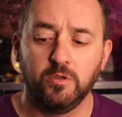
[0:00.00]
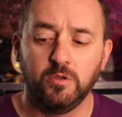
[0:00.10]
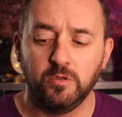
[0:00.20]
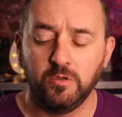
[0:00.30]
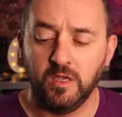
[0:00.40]

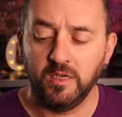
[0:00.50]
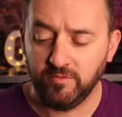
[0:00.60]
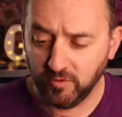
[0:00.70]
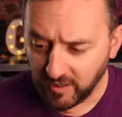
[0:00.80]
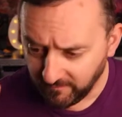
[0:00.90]
And if you
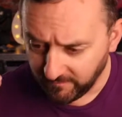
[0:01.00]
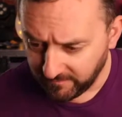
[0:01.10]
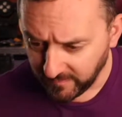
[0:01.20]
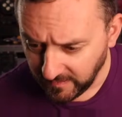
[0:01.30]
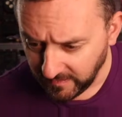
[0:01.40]
can't
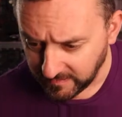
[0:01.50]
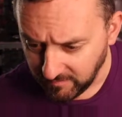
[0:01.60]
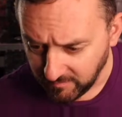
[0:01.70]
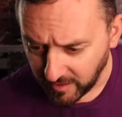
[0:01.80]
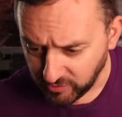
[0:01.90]
feel it,
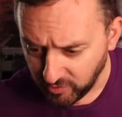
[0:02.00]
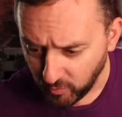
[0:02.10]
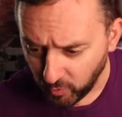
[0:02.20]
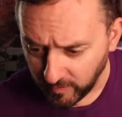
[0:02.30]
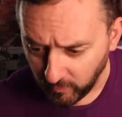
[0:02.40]
imagine
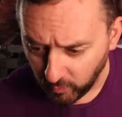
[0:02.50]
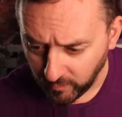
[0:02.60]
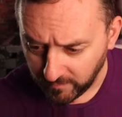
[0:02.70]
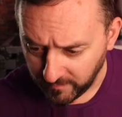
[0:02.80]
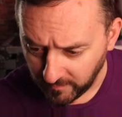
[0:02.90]
what it would
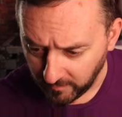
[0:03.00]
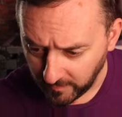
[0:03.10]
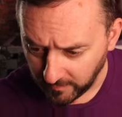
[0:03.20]
feel like.